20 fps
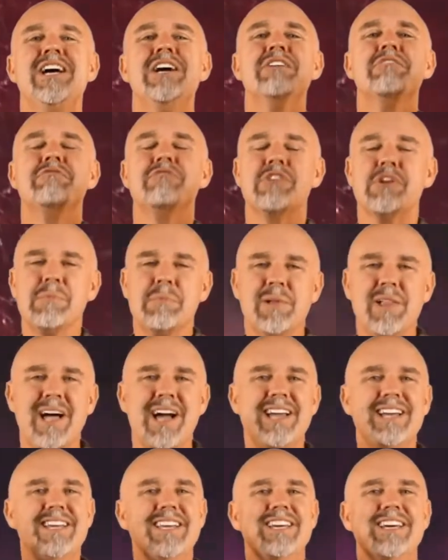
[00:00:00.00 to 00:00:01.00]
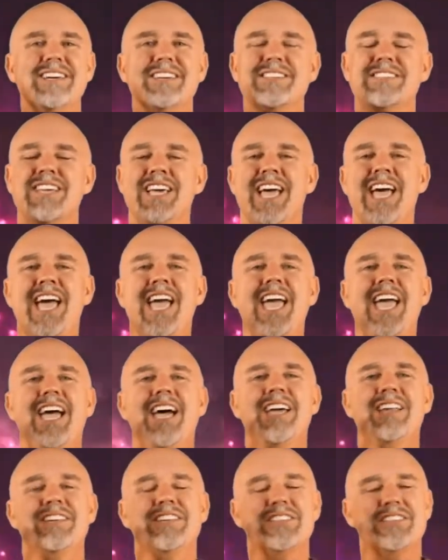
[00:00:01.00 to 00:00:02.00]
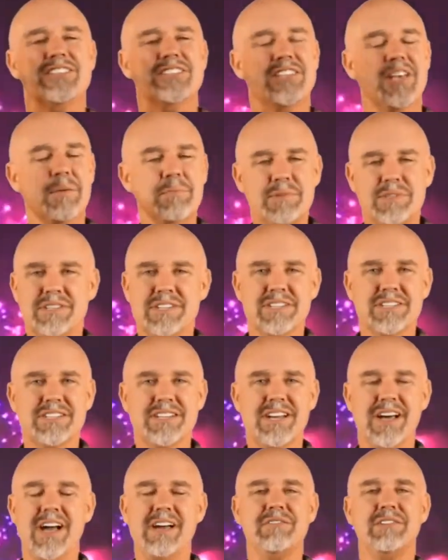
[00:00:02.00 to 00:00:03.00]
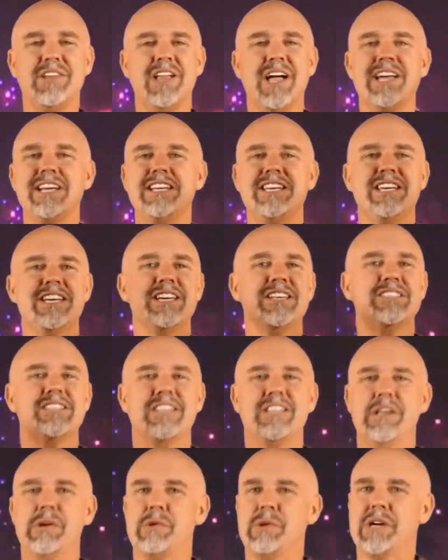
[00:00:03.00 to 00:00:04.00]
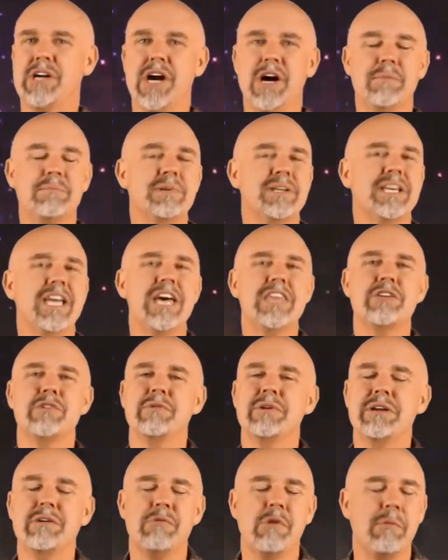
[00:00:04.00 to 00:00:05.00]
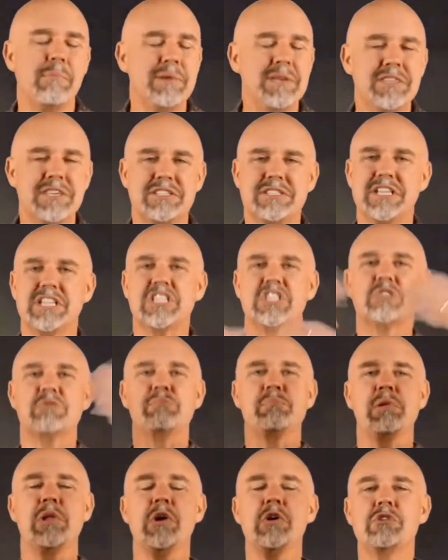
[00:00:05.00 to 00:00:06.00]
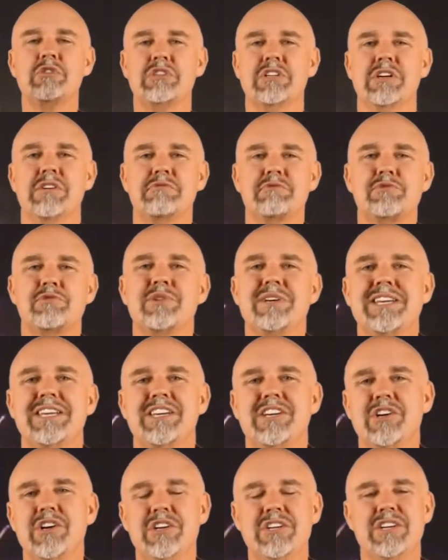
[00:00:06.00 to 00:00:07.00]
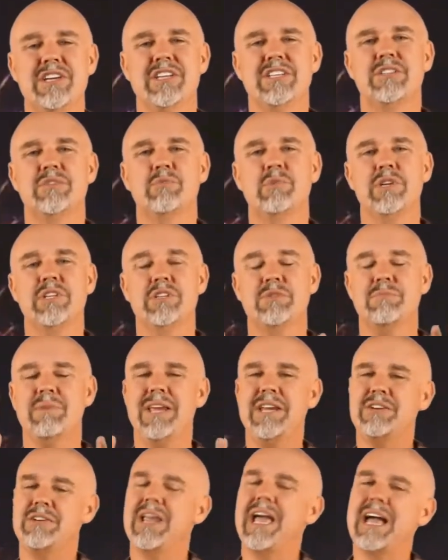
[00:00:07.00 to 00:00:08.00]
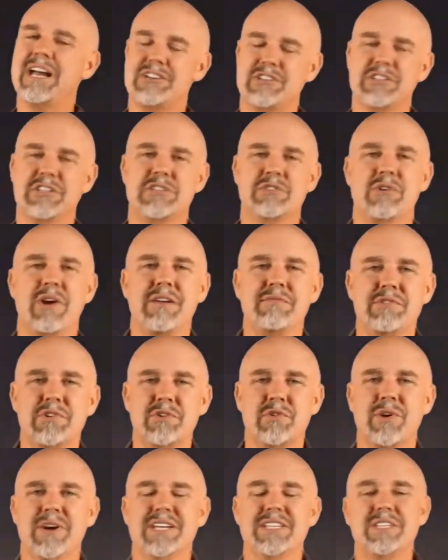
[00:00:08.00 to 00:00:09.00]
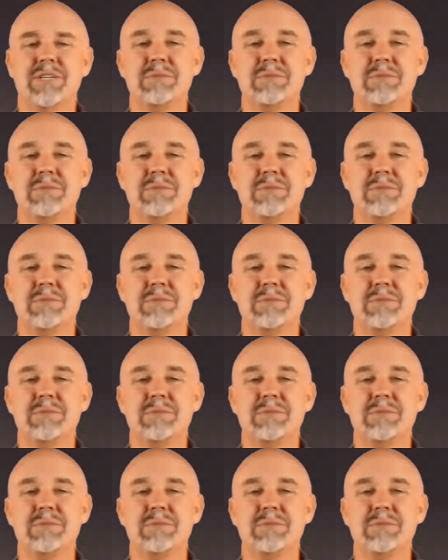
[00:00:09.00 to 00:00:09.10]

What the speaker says: verbal ideas and substantival ideas, and they will come together, and it will be this explosion of Greek goodness, which may actually drive you crazy.